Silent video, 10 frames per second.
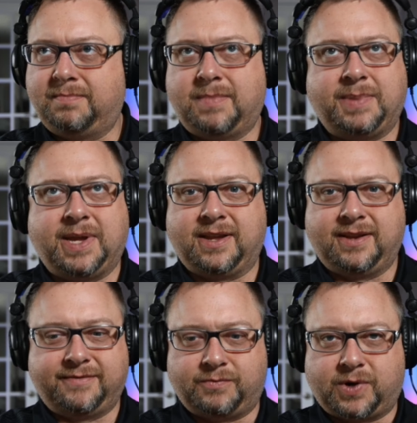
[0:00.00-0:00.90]
maybe
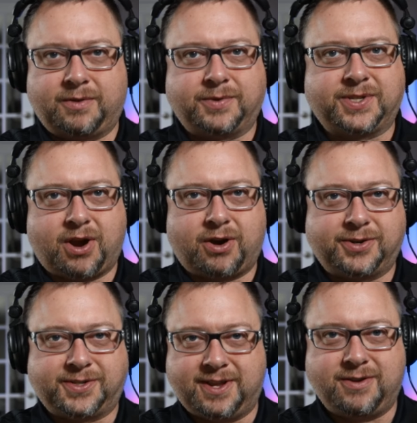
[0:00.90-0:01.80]
even one of those
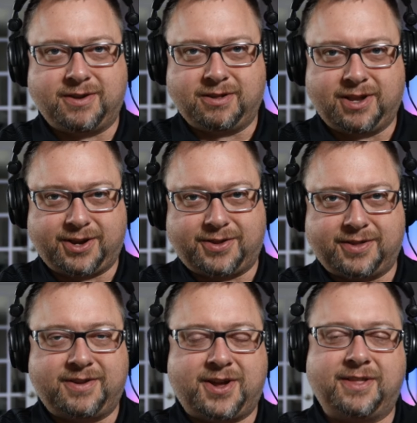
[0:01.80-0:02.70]
cards that you can click
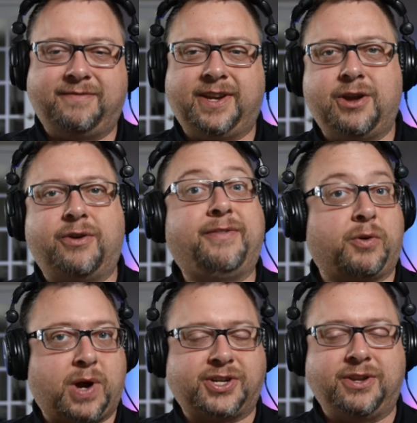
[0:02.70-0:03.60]
on the video if you're
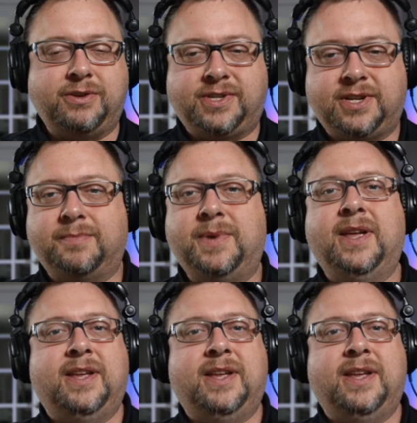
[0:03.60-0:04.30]
watching YouTube,